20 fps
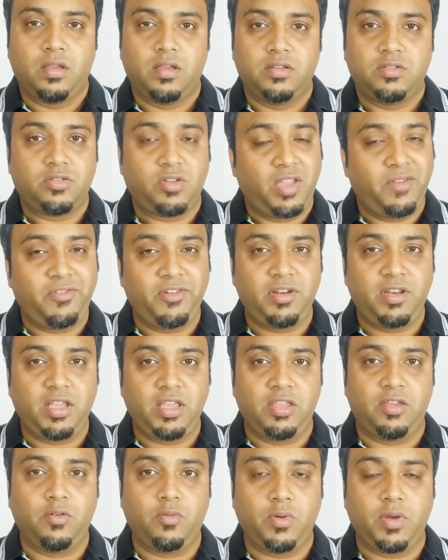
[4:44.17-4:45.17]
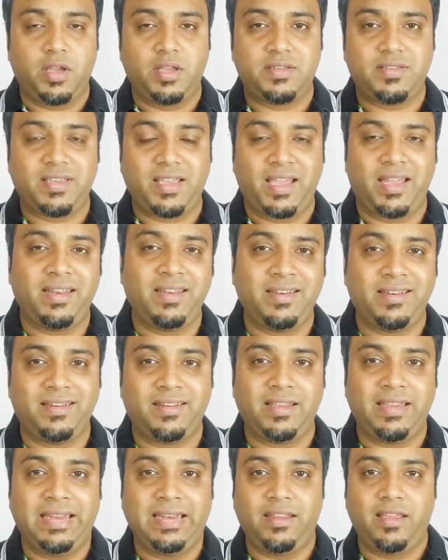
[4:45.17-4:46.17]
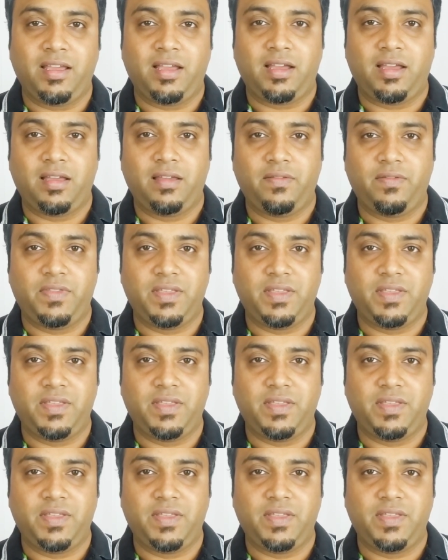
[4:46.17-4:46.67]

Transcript: So even in the US and in India,